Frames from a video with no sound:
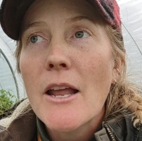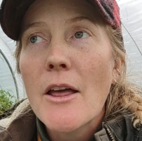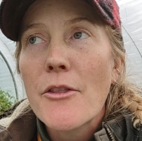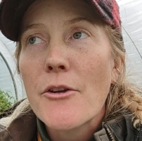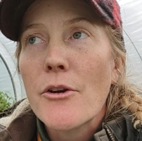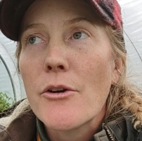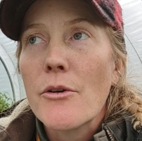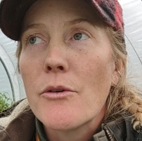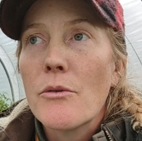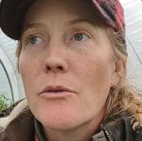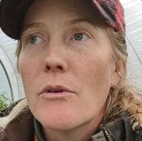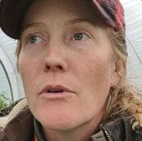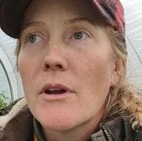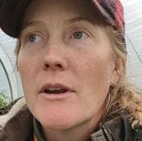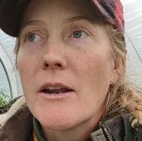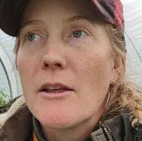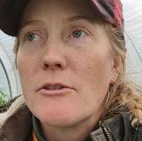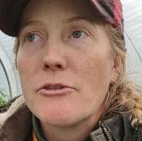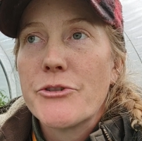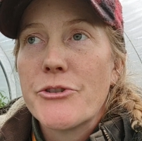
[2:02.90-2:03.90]
another
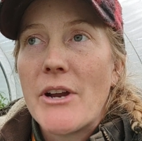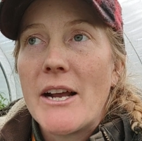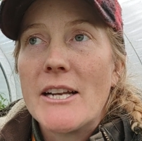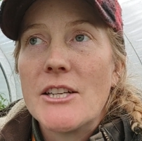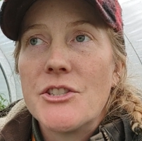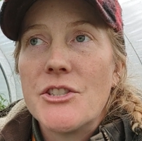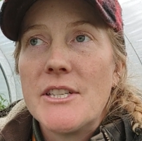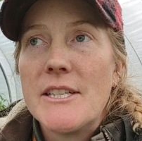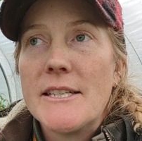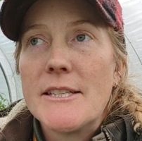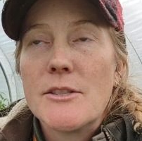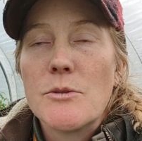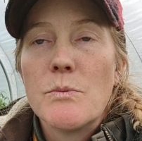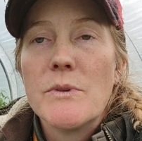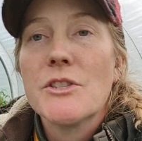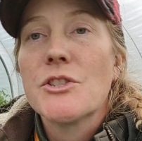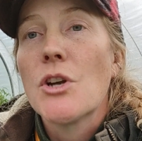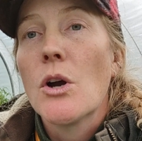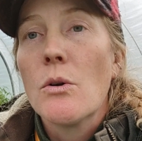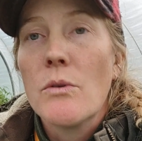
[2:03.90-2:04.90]
strategy is
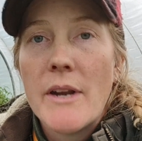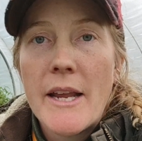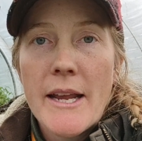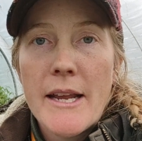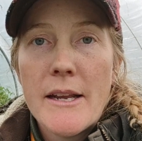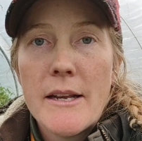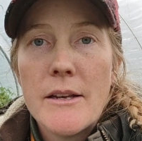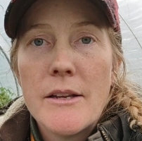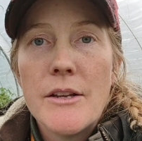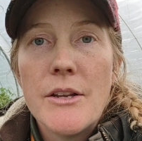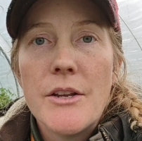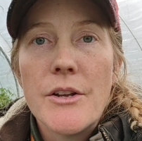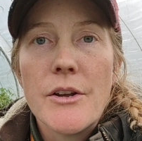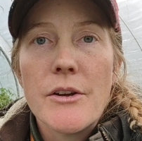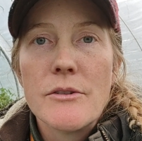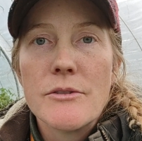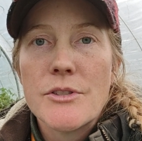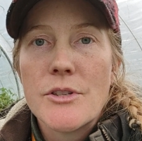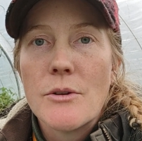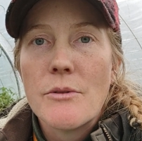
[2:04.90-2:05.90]
we donate,
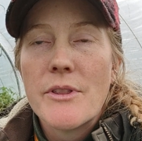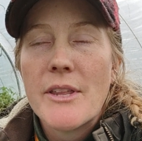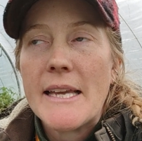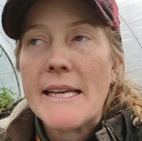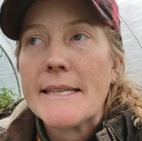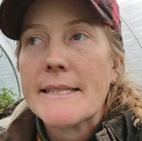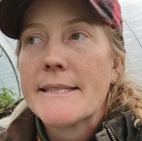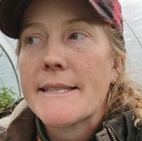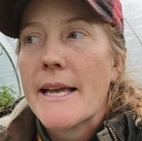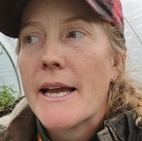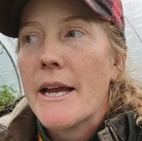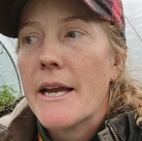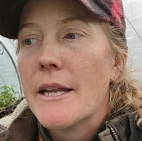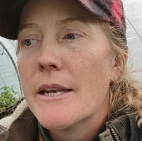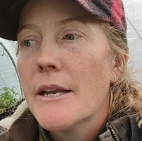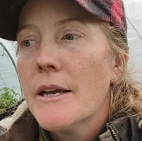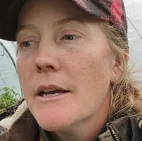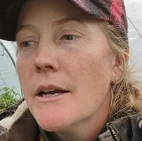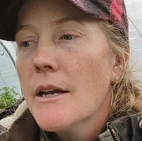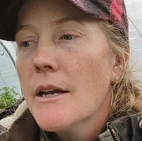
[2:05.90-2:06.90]
so things that